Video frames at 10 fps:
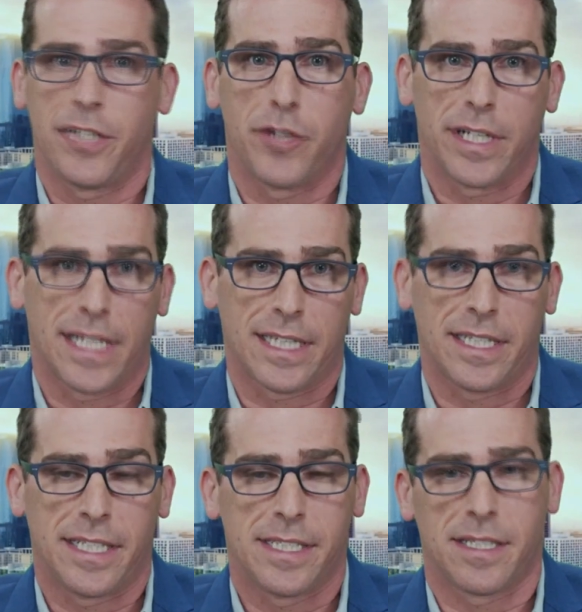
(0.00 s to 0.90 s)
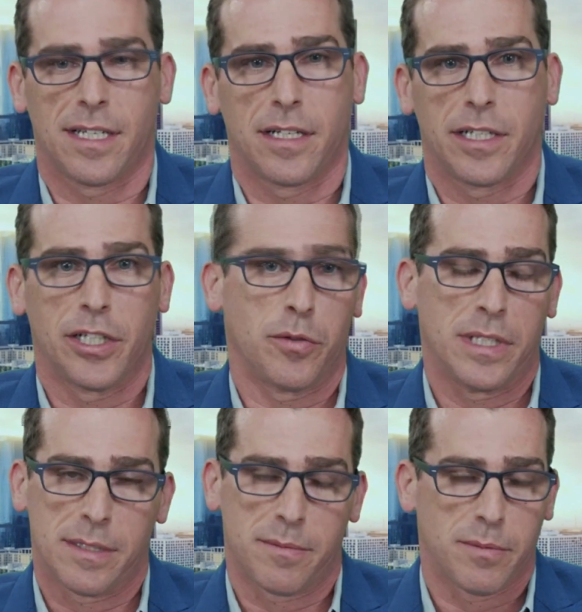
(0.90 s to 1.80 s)
to get these uh, you know
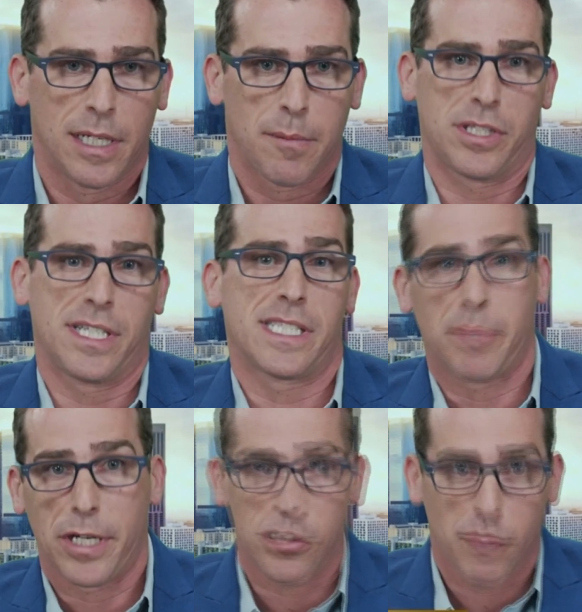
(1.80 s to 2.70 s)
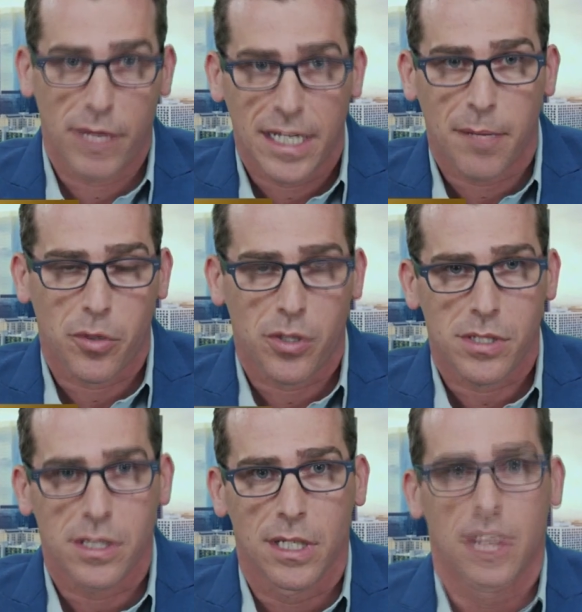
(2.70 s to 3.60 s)
these participation rate
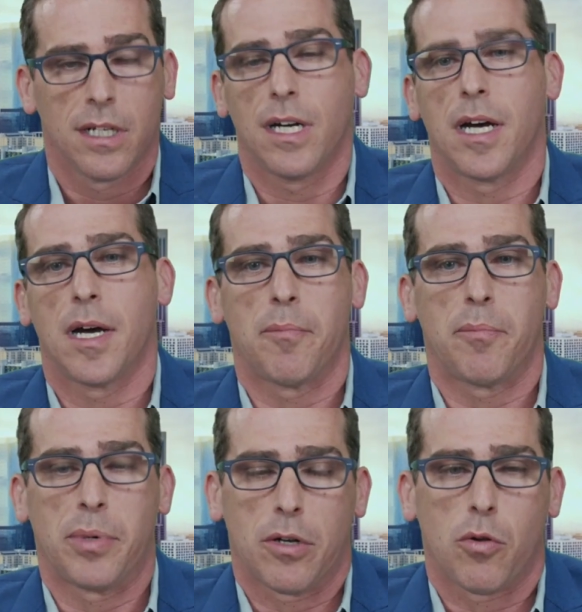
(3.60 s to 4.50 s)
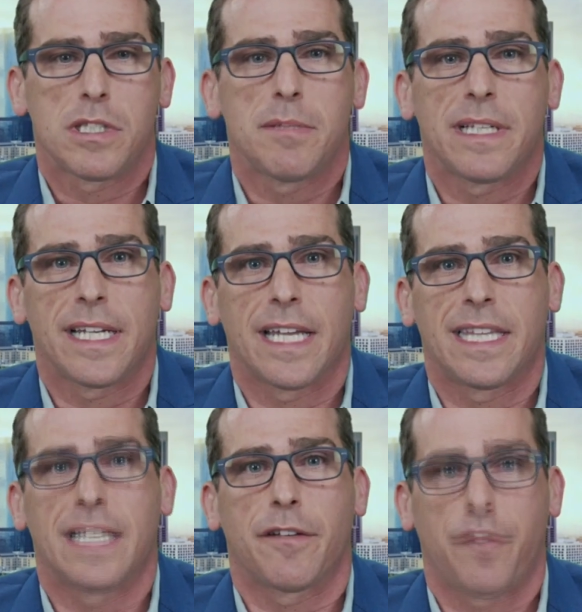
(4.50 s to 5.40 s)
numbers um, but ultimately, I
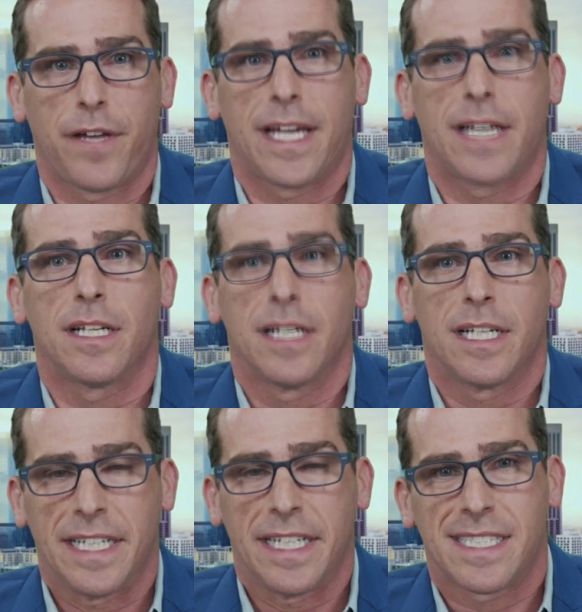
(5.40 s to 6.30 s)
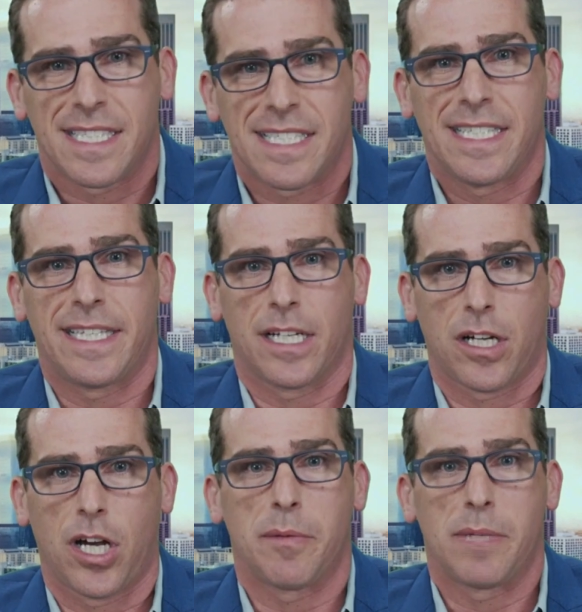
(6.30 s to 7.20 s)
think the Fed needs to see the
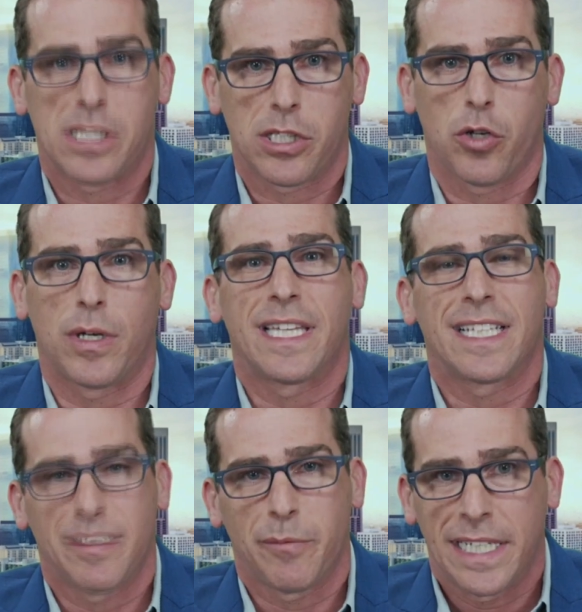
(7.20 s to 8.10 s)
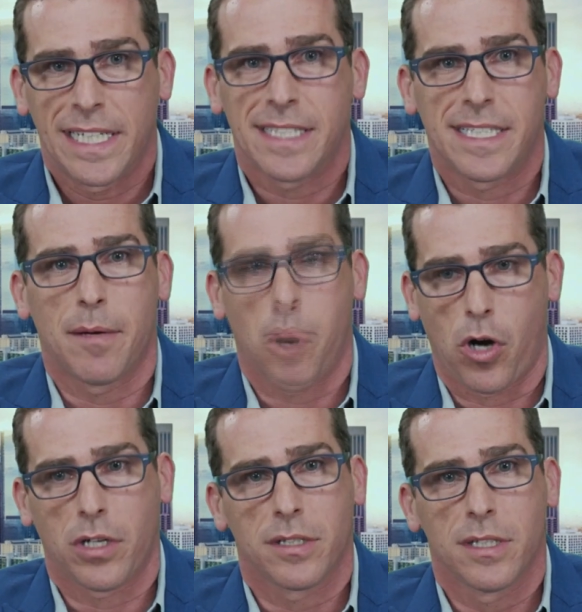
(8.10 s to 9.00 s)
economy slow. I think they, we need to see a
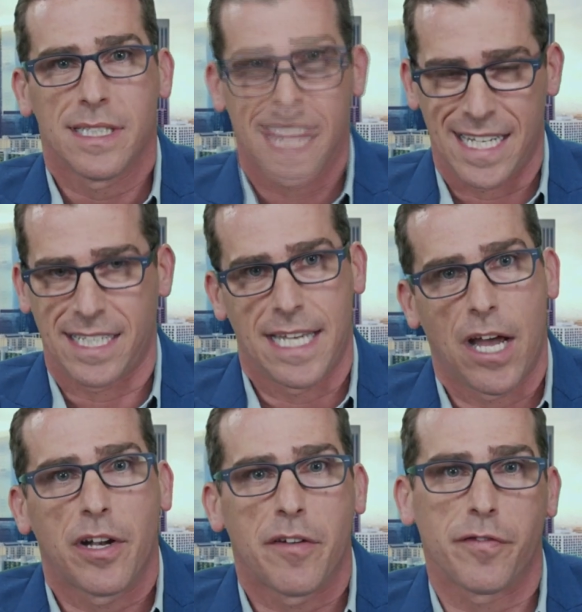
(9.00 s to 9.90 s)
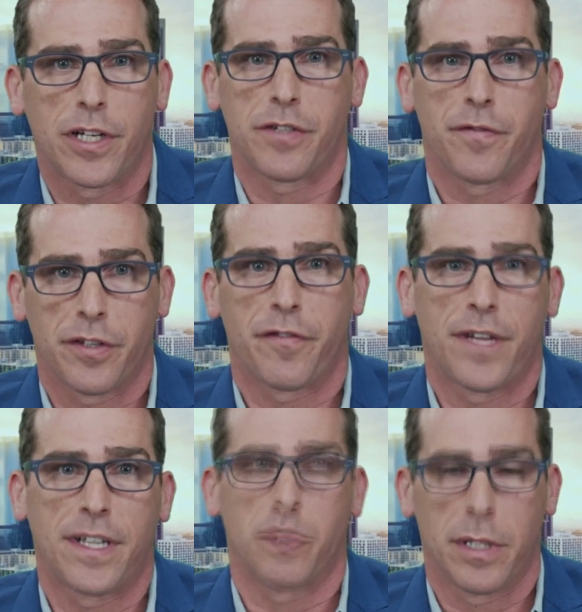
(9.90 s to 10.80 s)
marked tick down in inflation for the
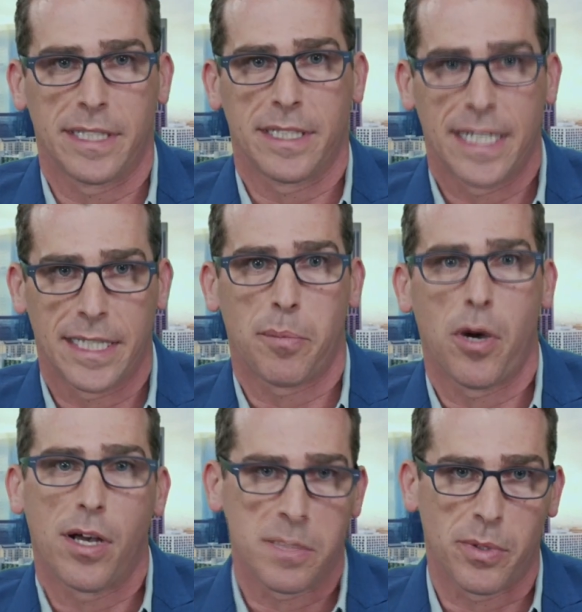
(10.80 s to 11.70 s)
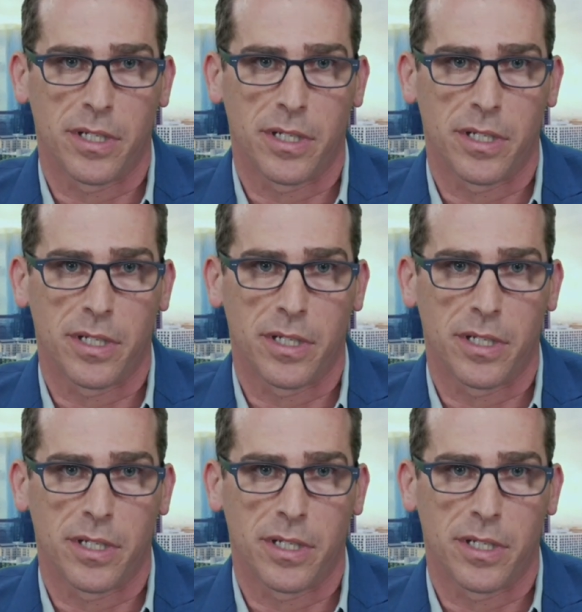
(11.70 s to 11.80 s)
Fed to really hit the pause button.